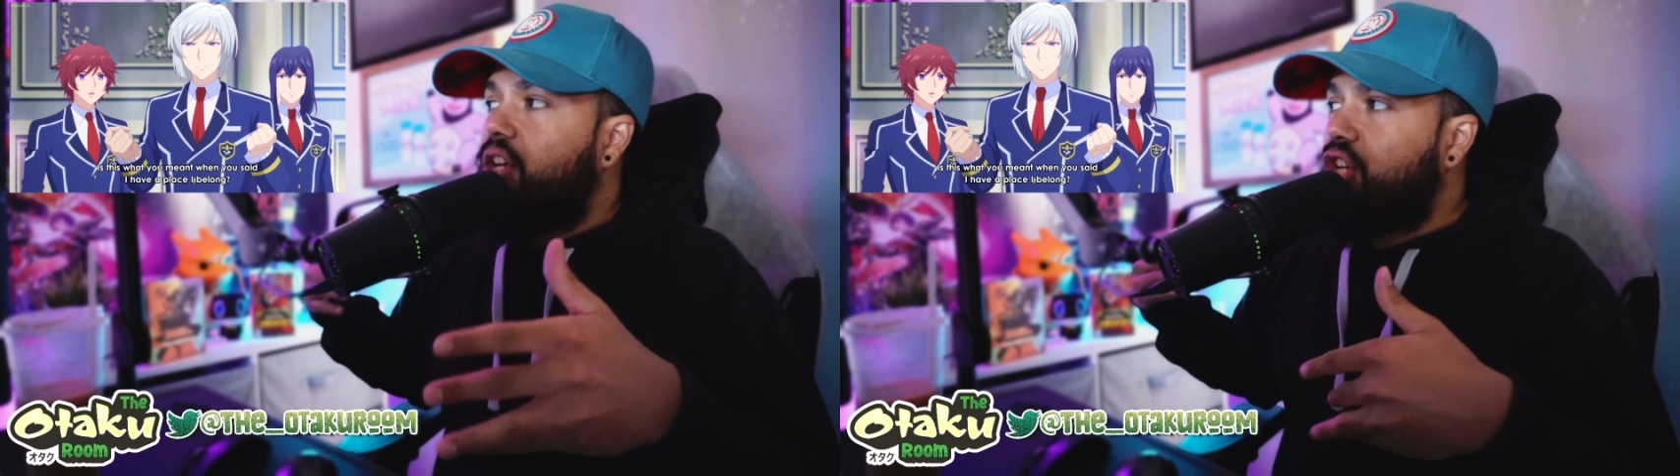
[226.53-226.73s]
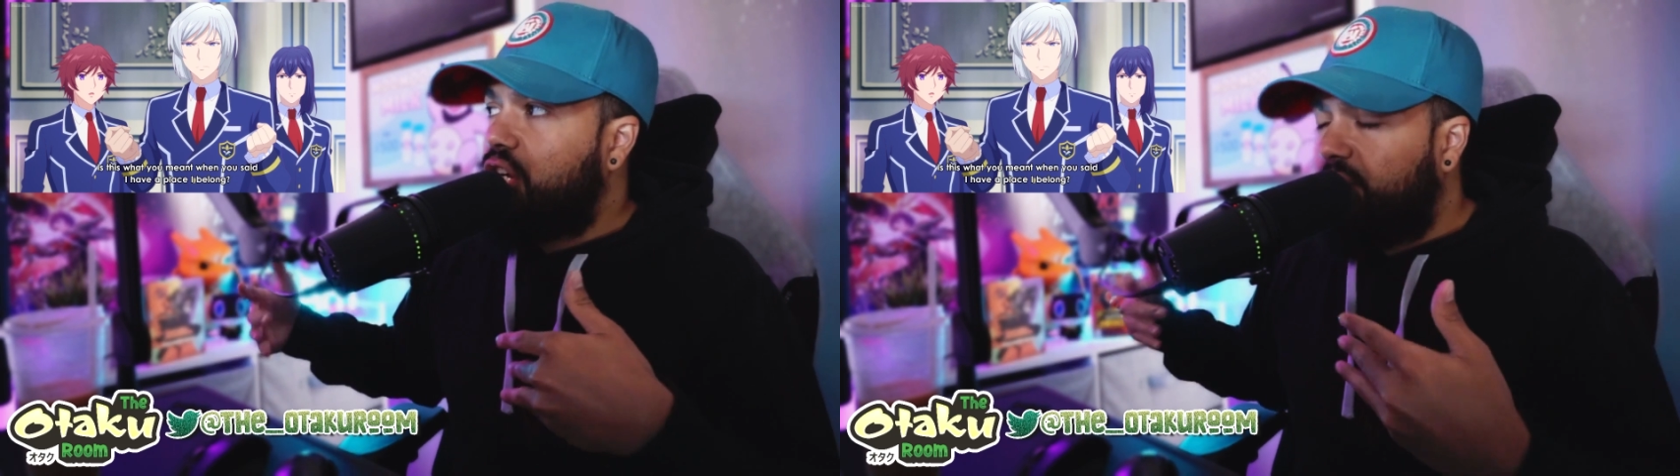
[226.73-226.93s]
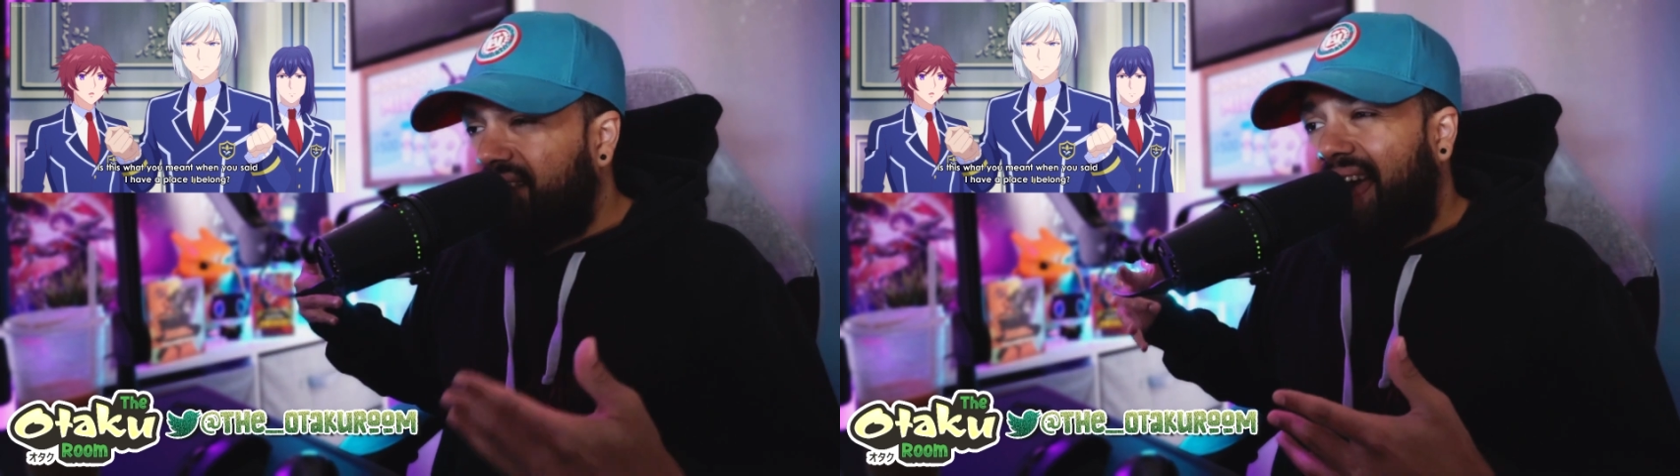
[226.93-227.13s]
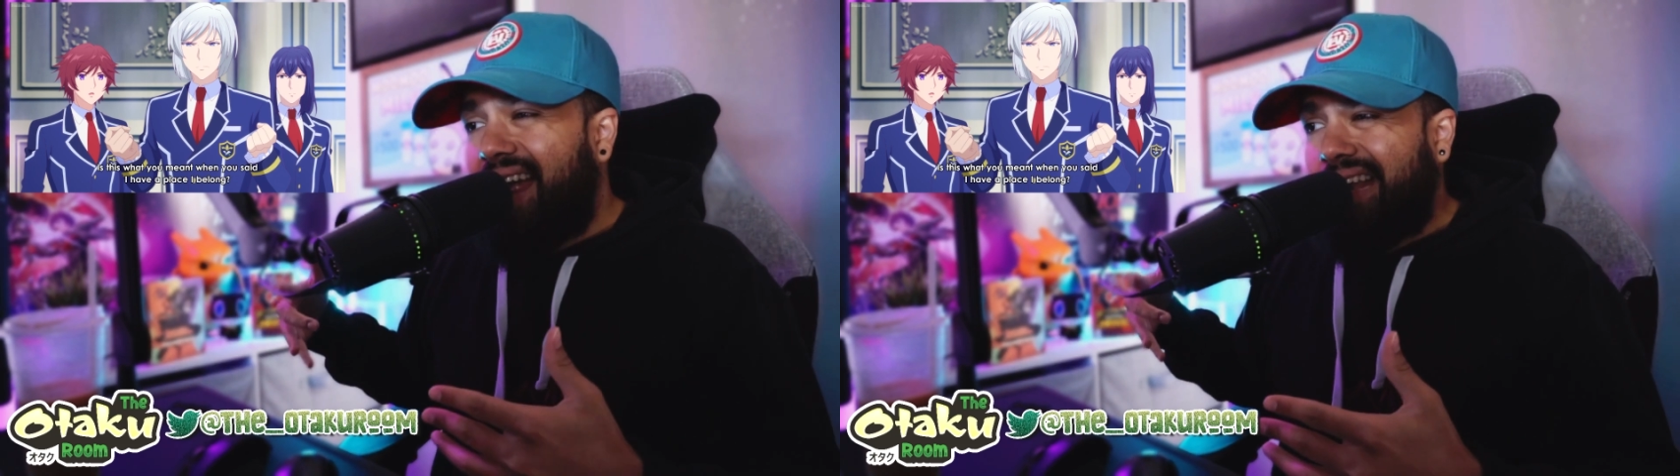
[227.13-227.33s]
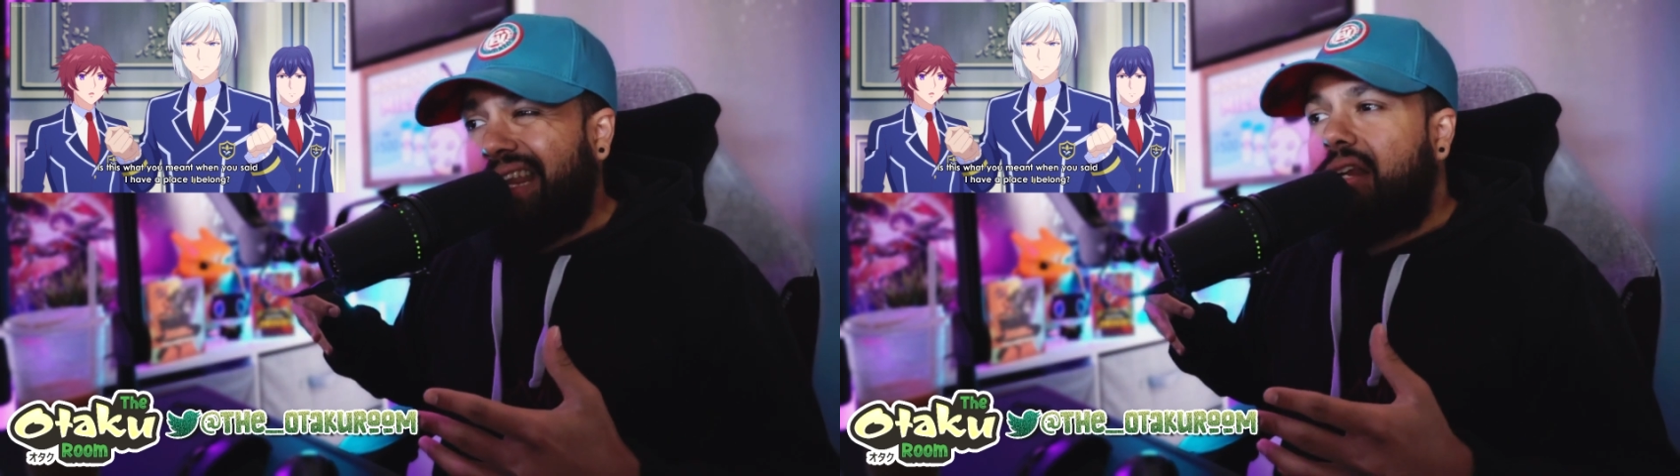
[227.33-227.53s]
she was
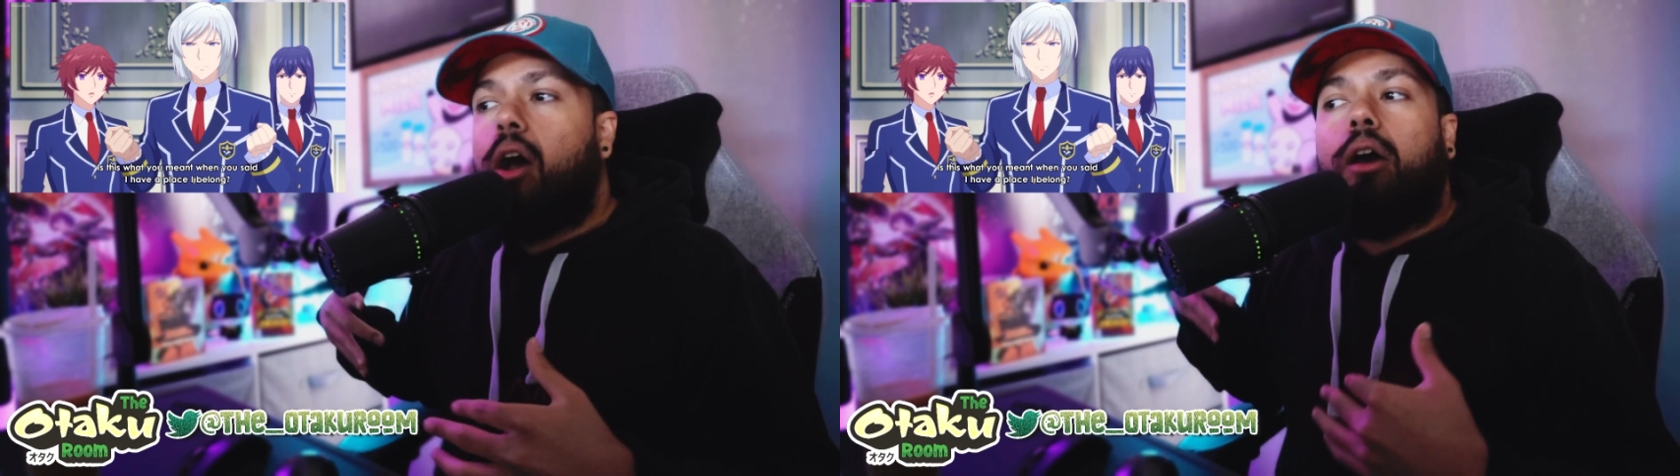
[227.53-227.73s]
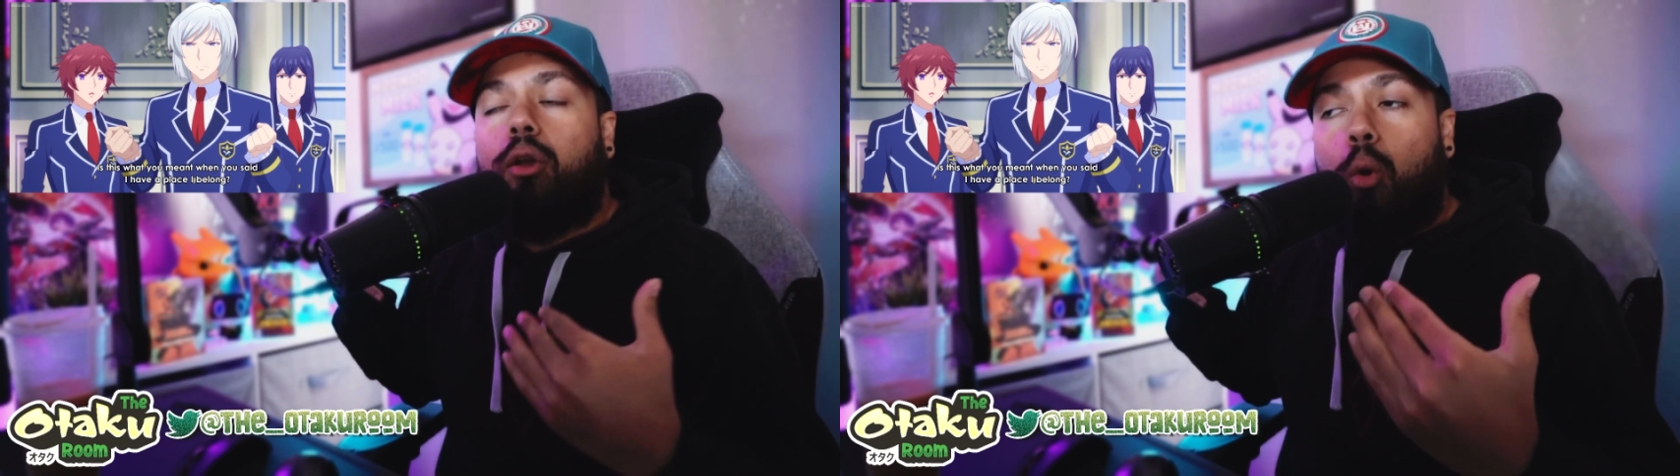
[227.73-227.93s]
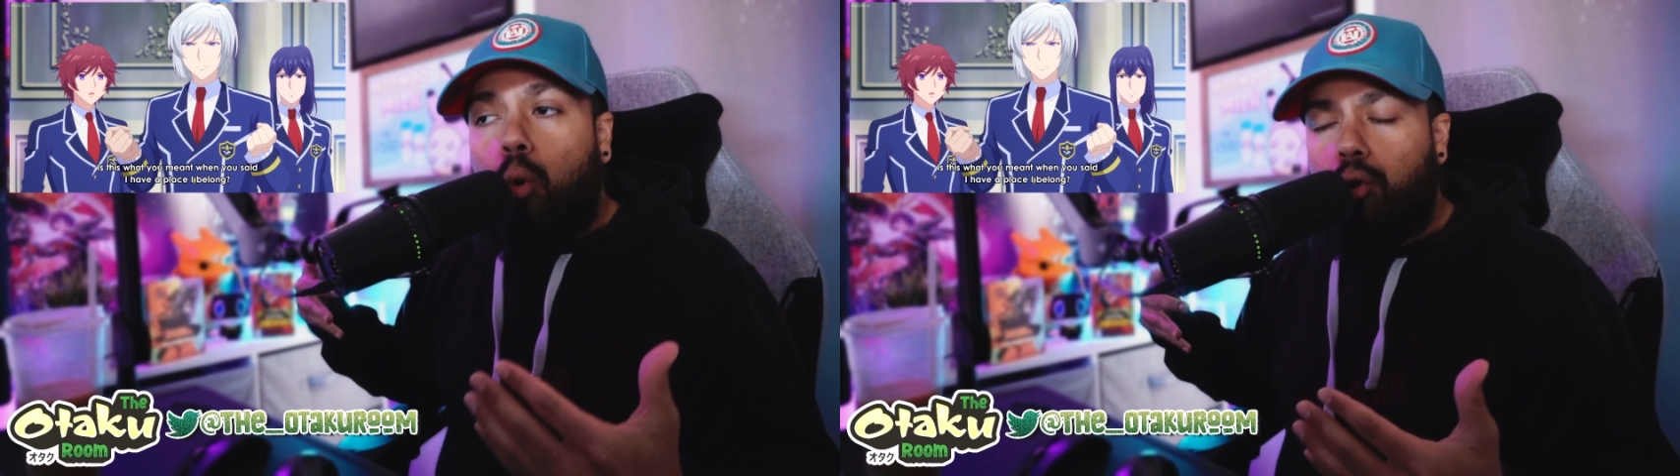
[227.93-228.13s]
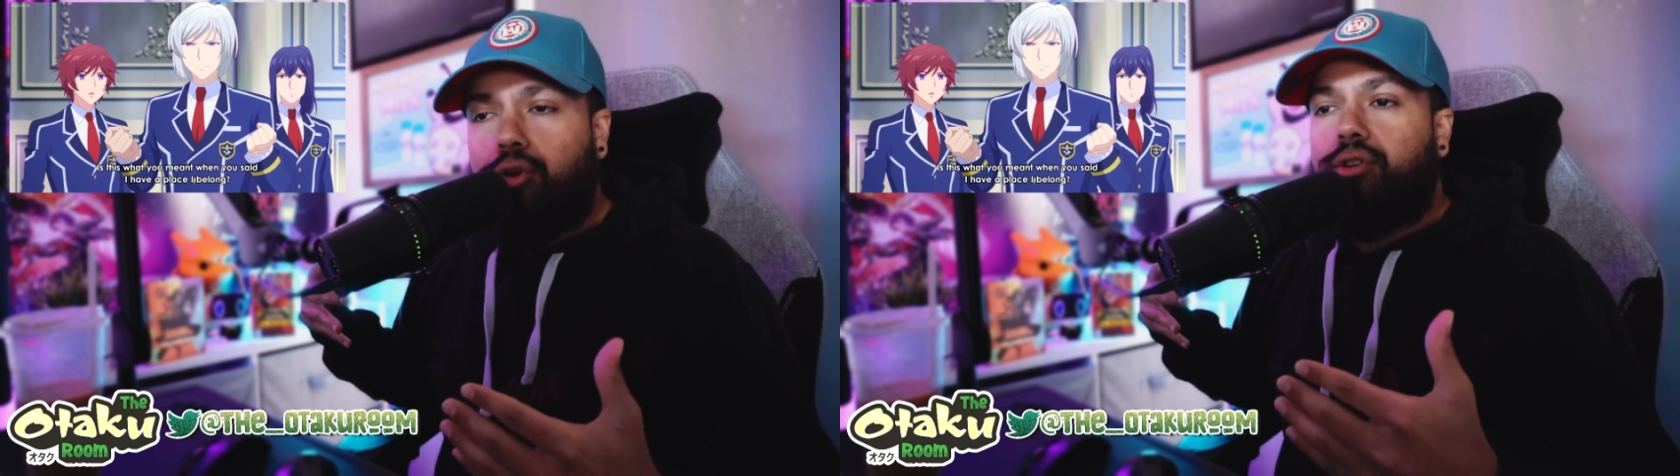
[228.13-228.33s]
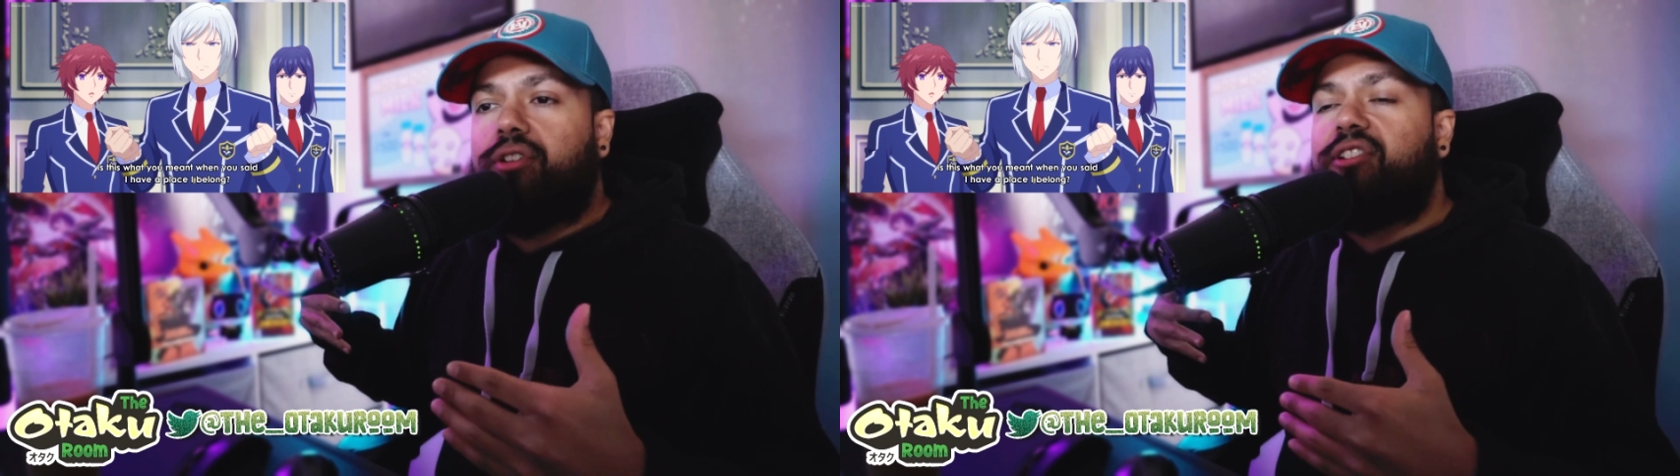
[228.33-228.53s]
acting on
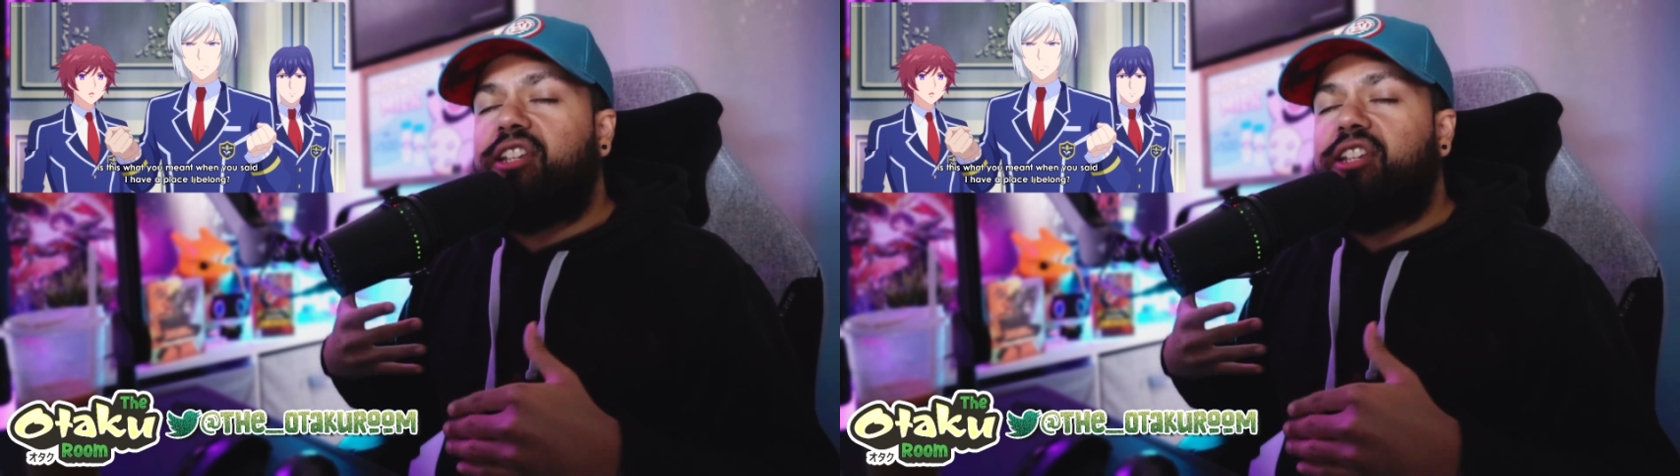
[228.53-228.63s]
orders,